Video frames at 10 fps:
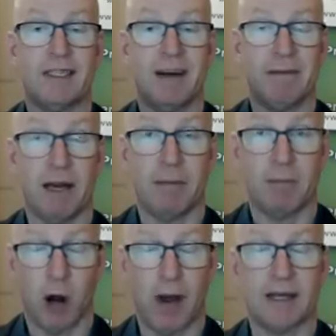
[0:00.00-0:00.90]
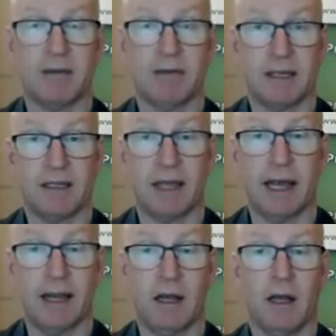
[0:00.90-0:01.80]
definitely proactively
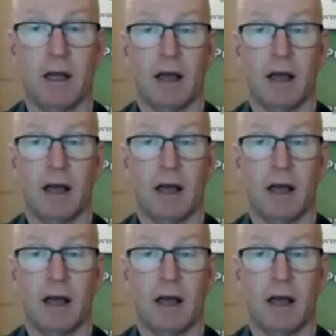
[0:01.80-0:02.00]
selling